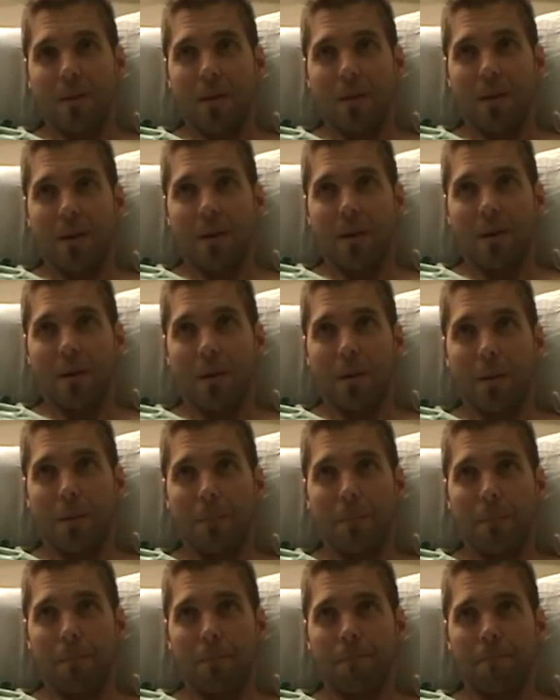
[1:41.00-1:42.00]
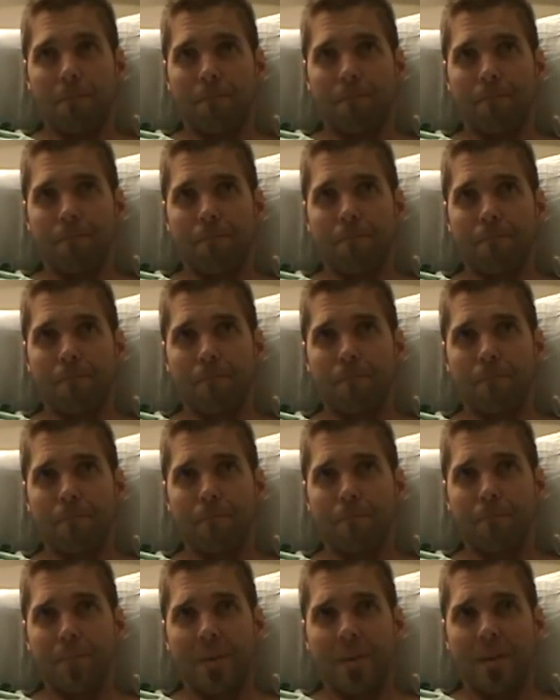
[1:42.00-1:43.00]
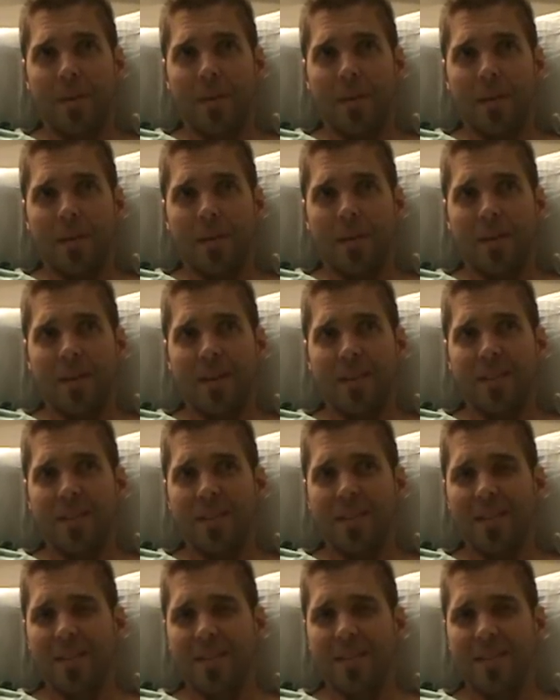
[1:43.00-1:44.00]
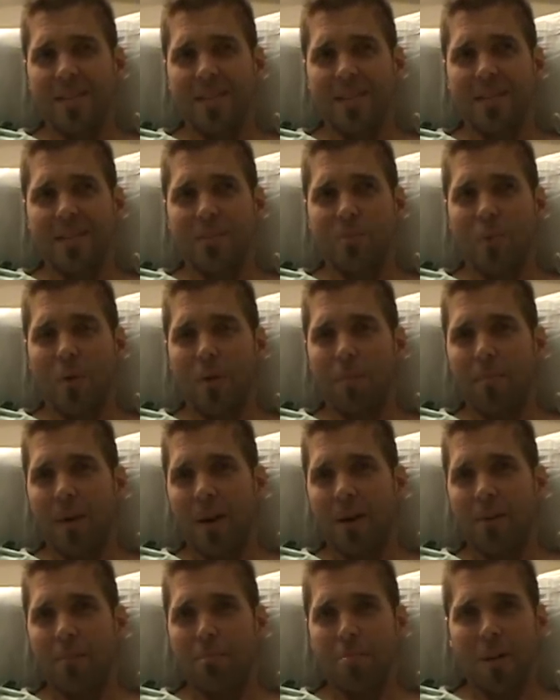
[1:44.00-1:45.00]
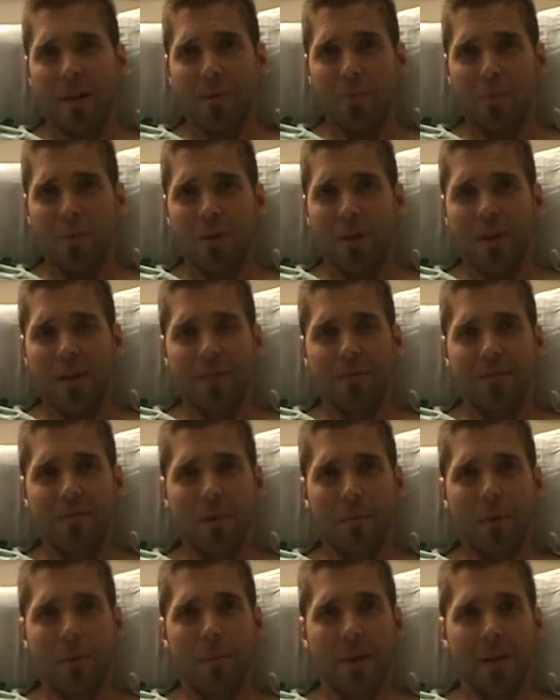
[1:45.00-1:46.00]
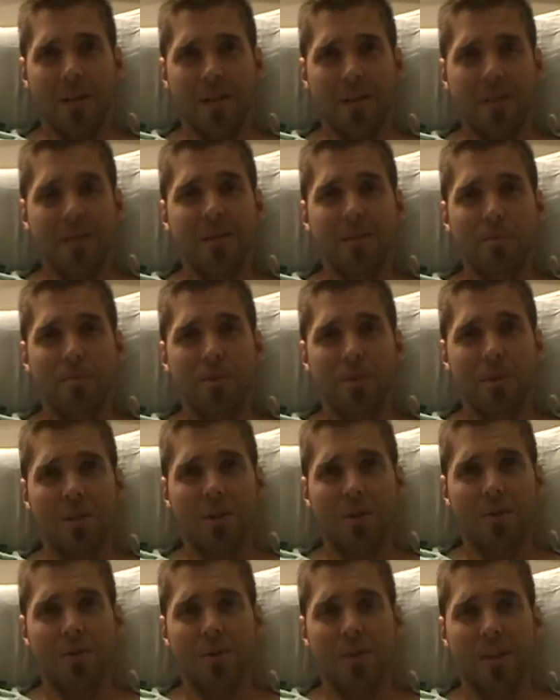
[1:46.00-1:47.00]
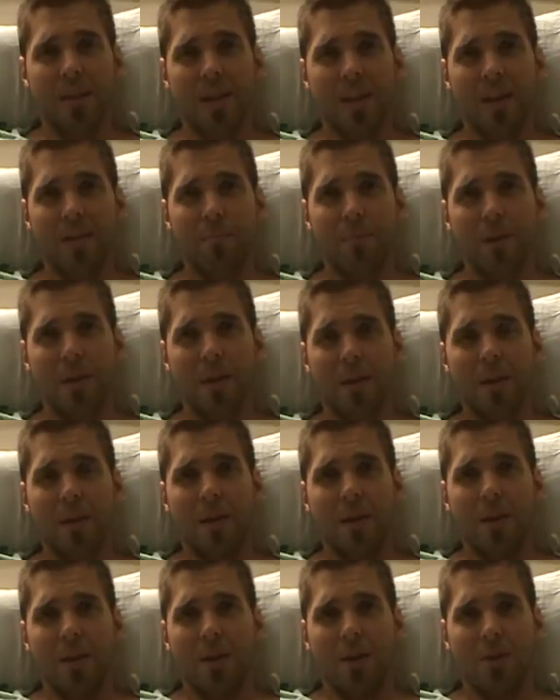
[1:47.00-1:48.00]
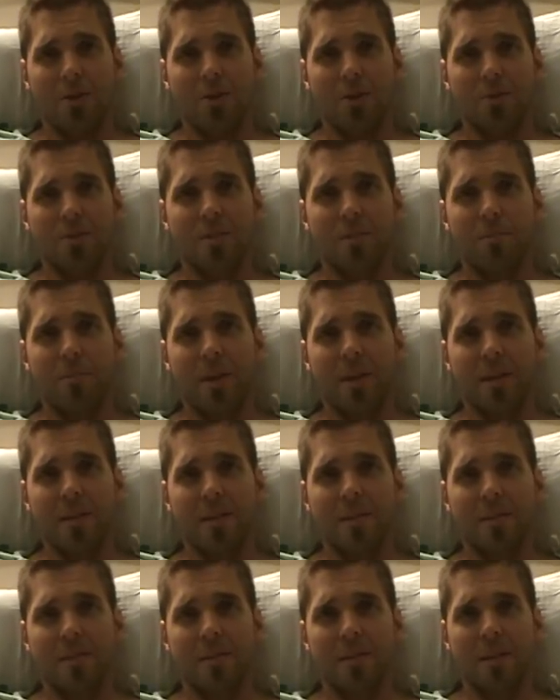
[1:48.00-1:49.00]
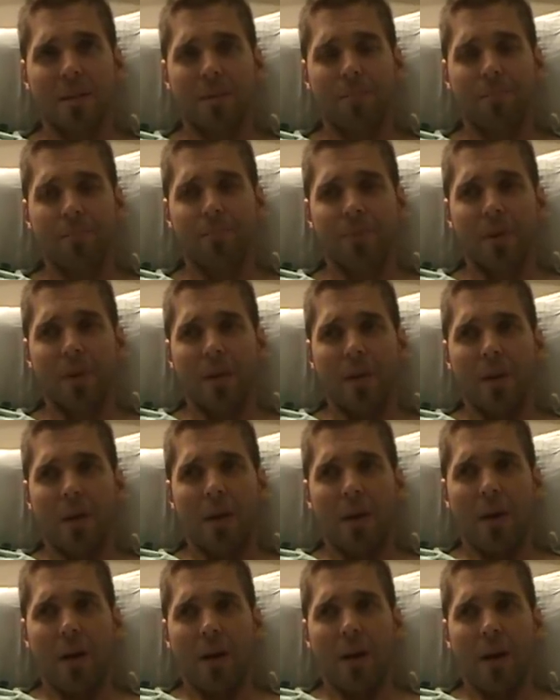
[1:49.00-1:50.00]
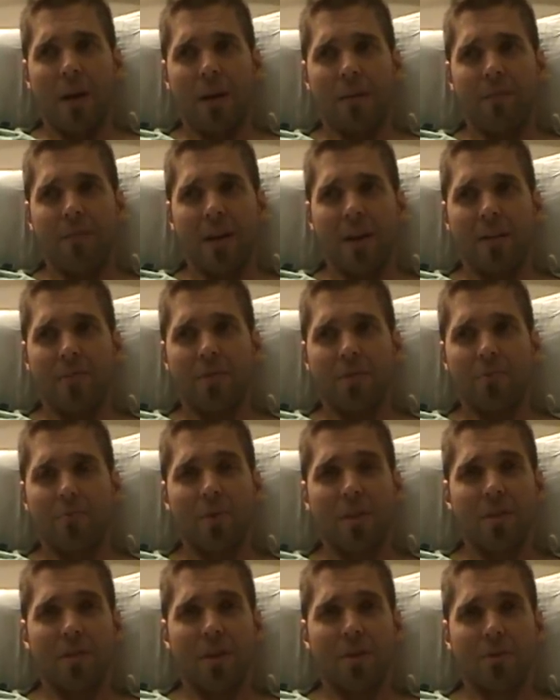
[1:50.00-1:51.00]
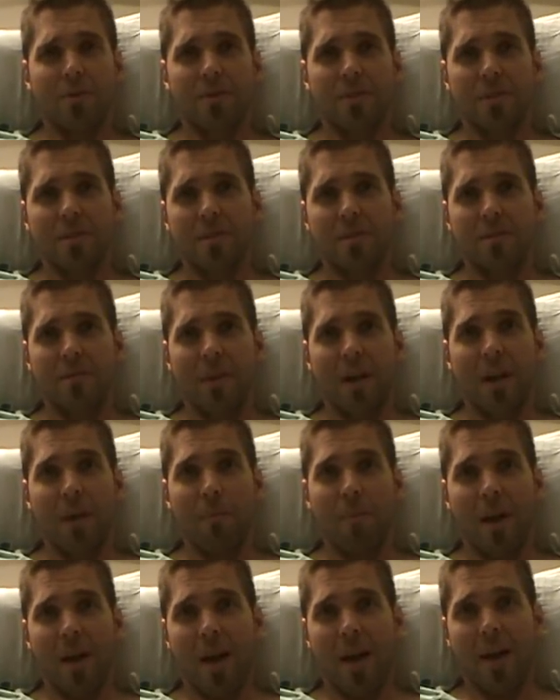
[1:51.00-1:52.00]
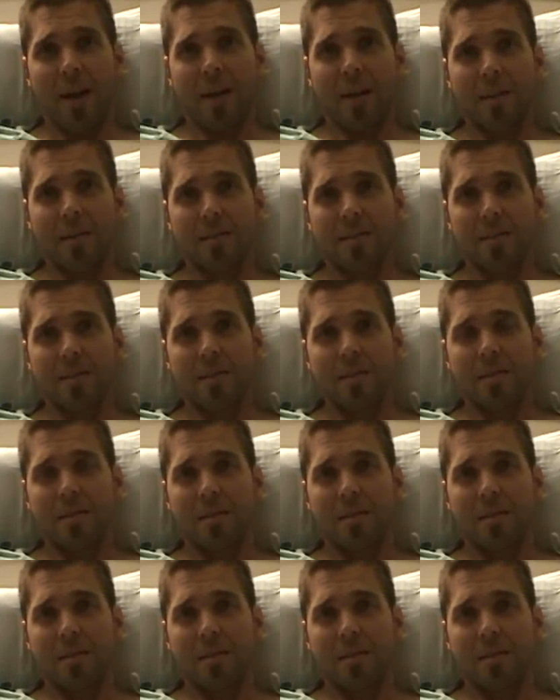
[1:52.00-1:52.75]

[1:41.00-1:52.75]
And I think that's it. They did 1 bout of blood work and found my magnesium was low, so they gave me a dose of magnesium. I've had 3 doses of antibiotics